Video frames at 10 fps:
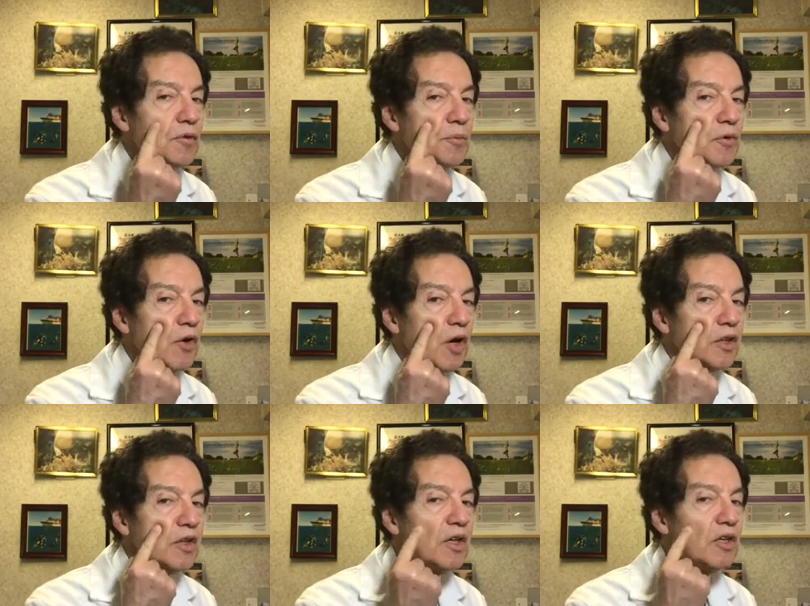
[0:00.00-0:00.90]
the
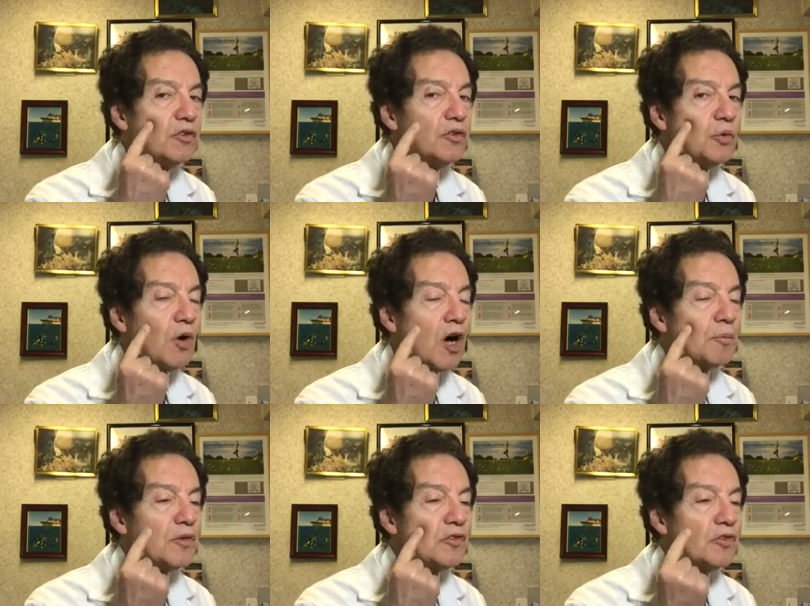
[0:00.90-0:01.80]
parotid to
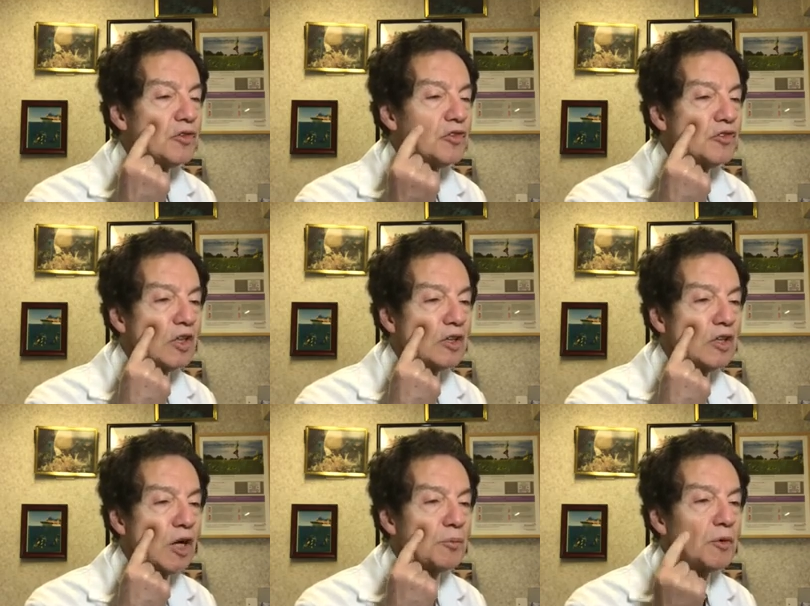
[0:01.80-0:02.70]
opposite your second
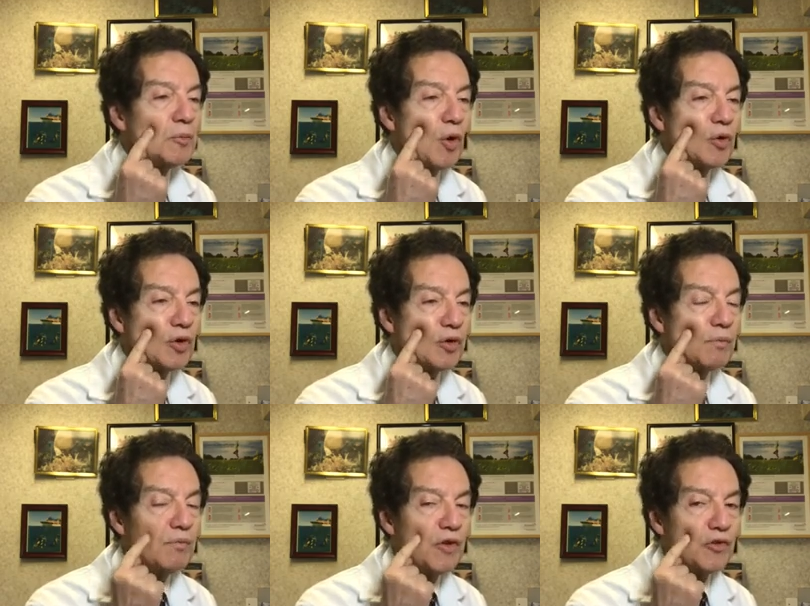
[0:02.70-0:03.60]
upper molar.
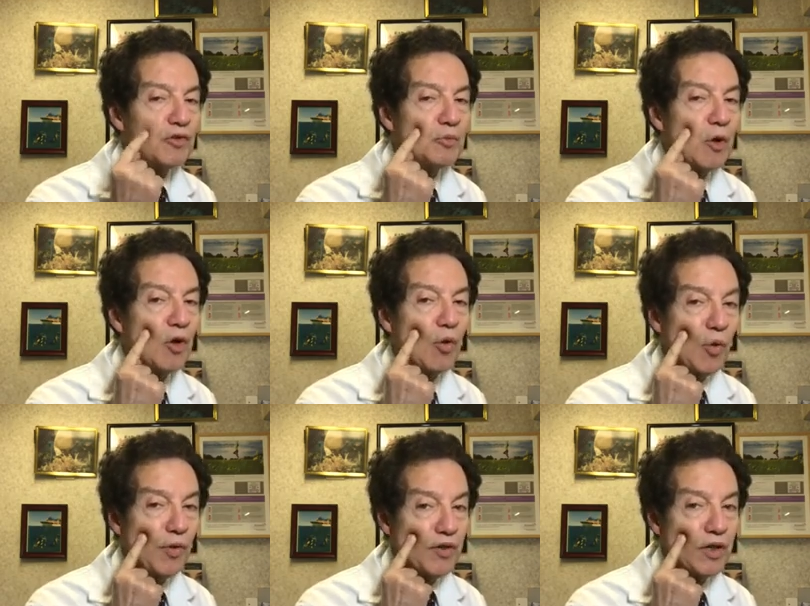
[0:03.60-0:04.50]
There's a small
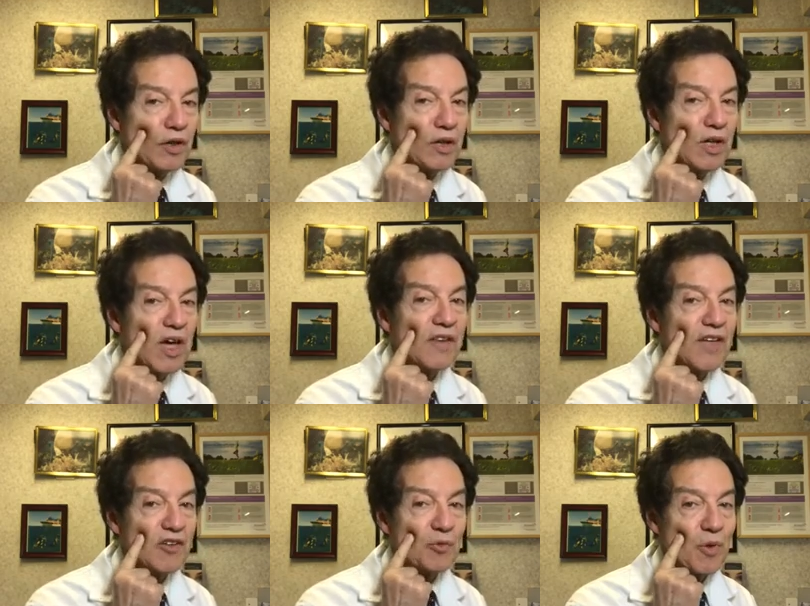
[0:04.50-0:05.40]
hole there, and
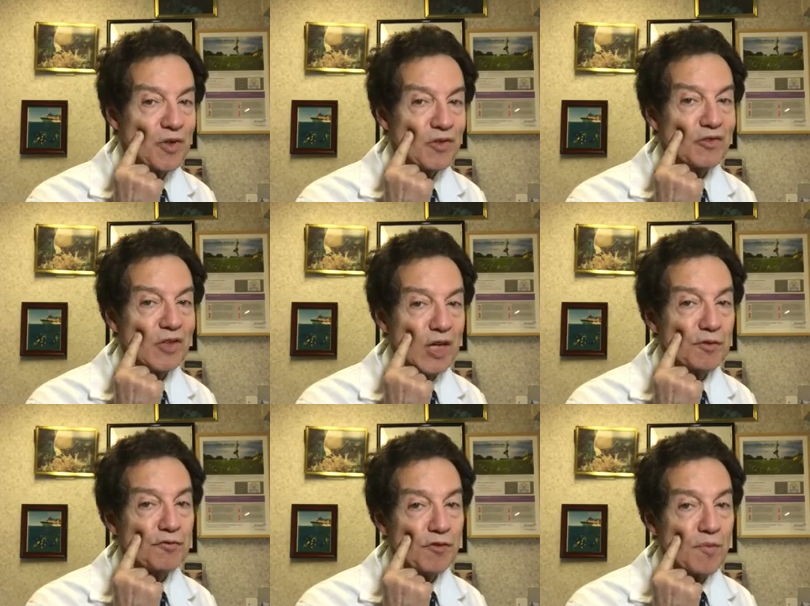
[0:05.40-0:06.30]
that's where the
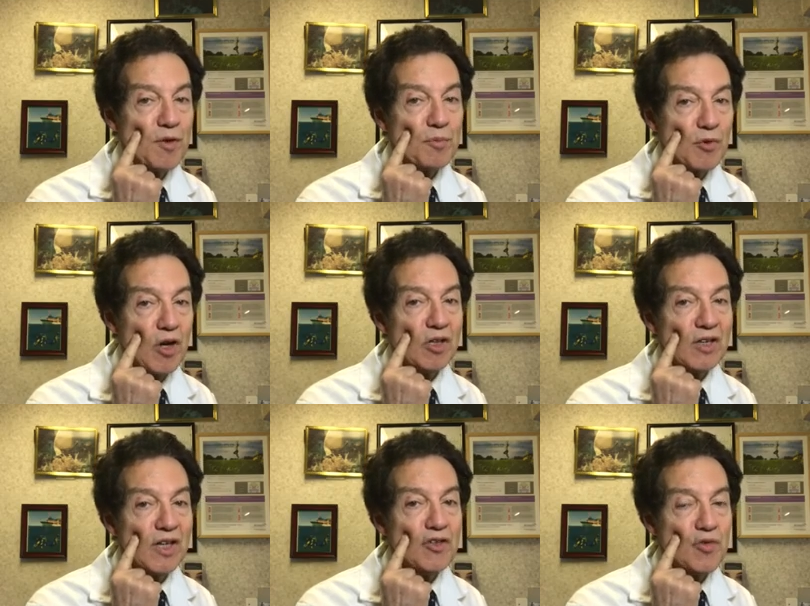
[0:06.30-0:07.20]
saliva from the parotid
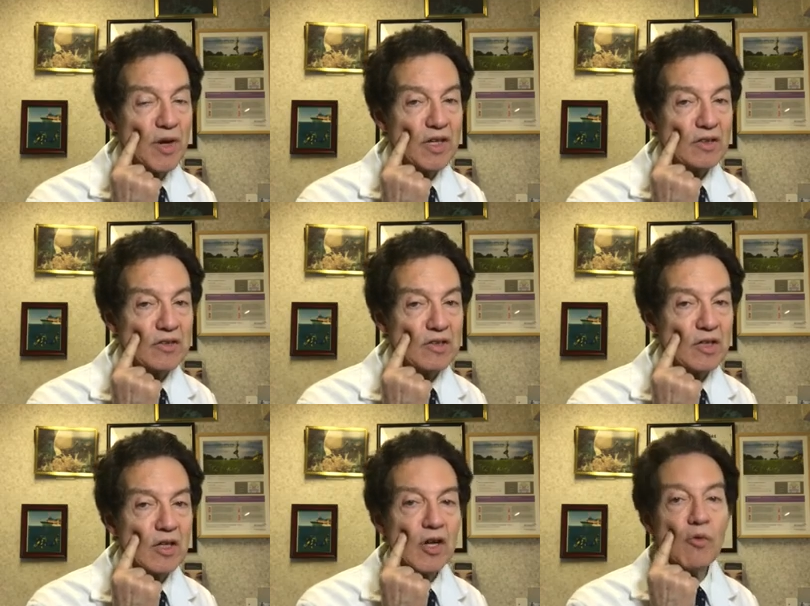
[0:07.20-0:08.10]
gland drains.
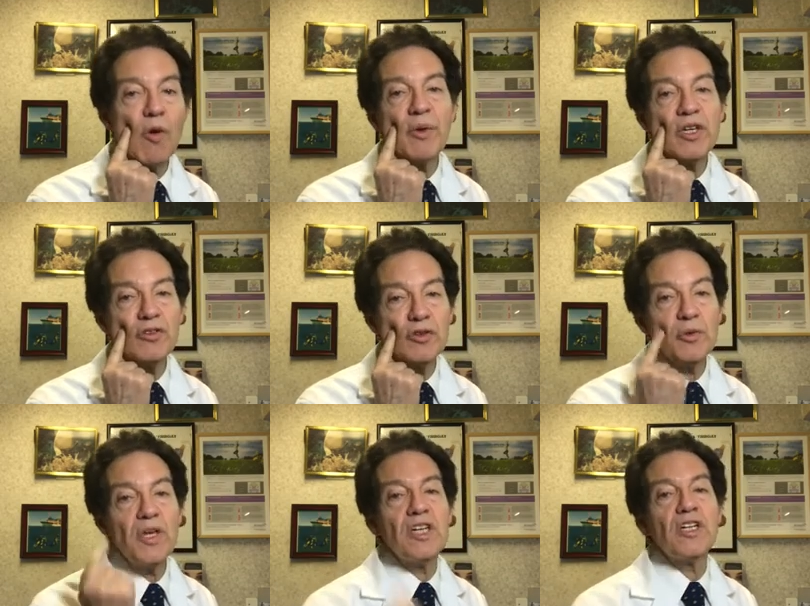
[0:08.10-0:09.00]
What we can
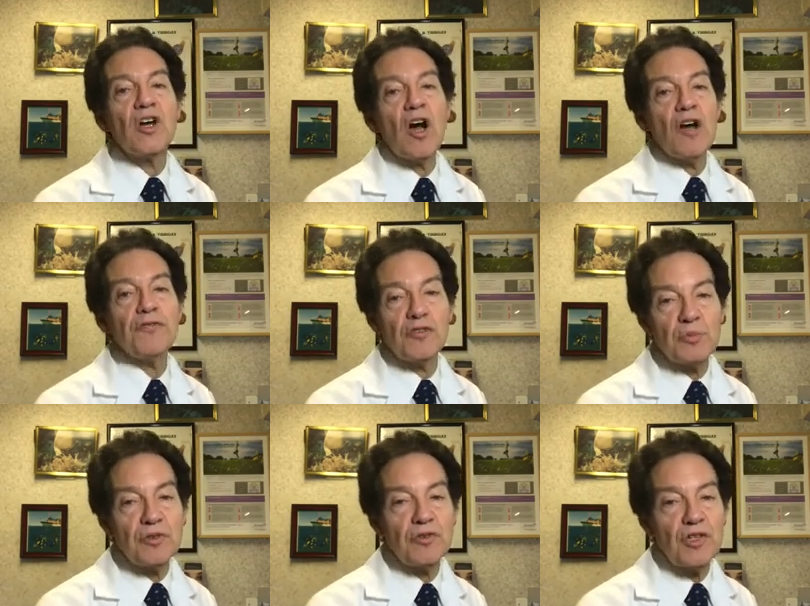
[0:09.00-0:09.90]
do in an office
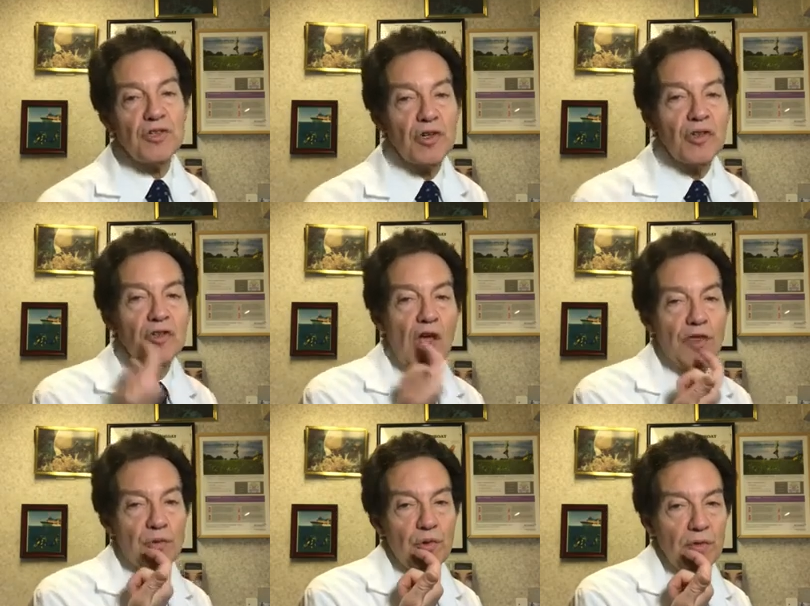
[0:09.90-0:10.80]
procedure is,
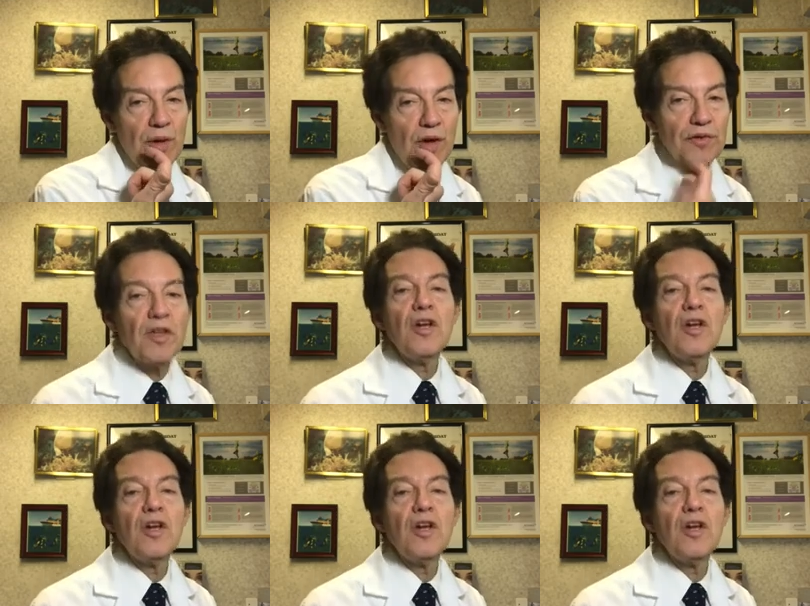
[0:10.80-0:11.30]
through the mouth,